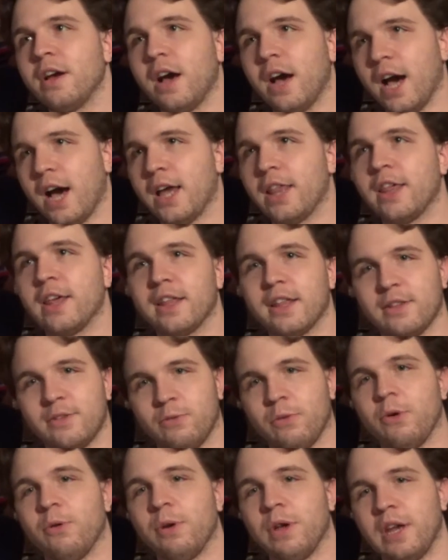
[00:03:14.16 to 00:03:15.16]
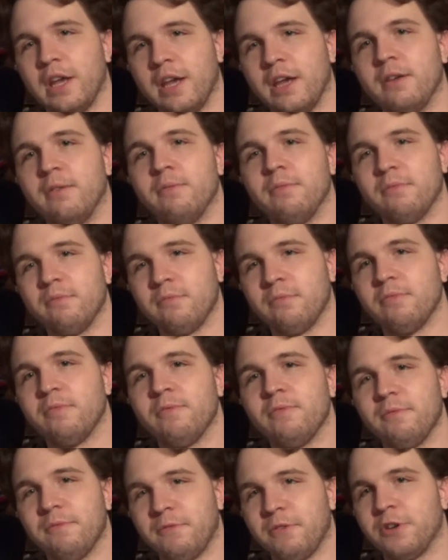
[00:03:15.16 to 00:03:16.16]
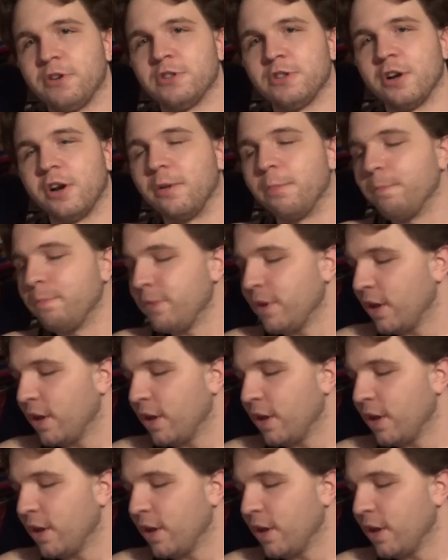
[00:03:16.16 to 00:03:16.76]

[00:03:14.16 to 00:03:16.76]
I think that's what we need, for sure.